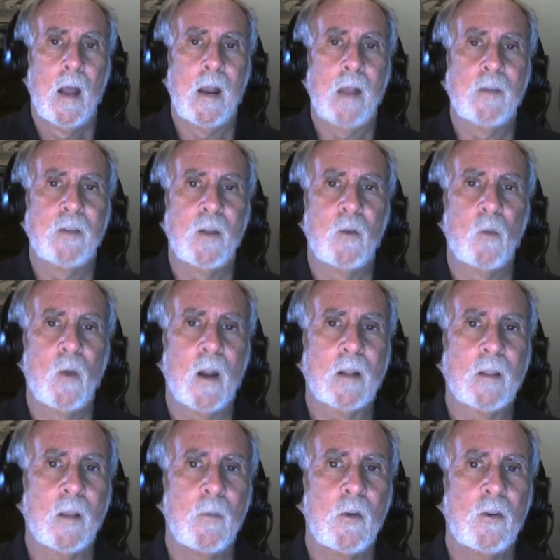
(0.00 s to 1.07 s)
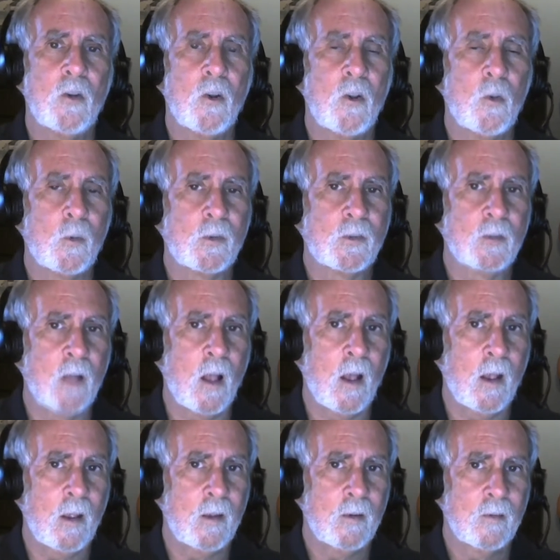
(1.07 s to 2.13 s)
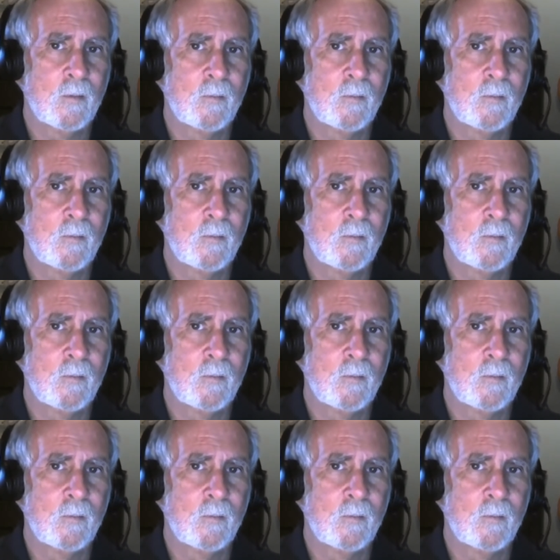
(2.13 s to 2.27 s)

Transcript: I said, "Rick, let me show you a slide."